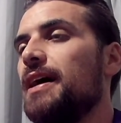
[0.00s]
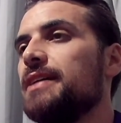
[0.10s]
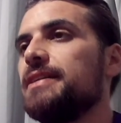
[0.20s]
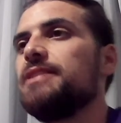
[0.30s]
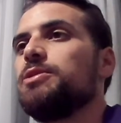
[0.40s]

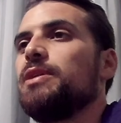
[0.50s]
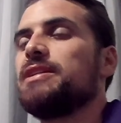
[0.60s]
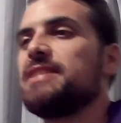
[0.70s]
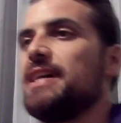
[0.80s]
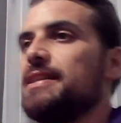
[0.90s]
I do
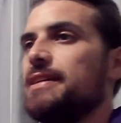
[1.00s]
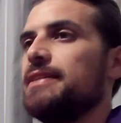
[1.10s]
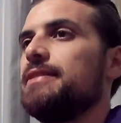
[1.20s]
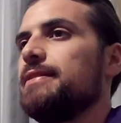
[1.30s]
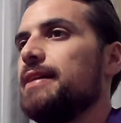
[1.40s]
understand that
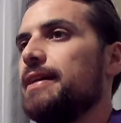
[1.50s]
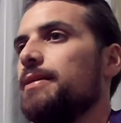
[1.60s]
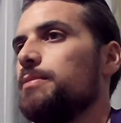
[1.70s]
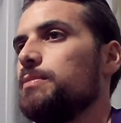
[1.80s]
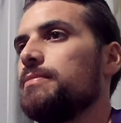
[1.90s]

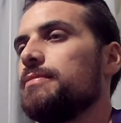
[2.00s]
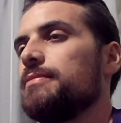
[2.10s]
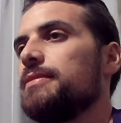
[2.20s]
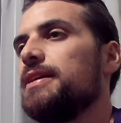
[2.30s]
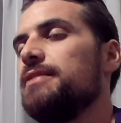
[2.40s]

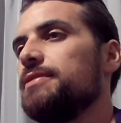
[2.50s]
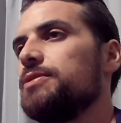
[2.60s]
even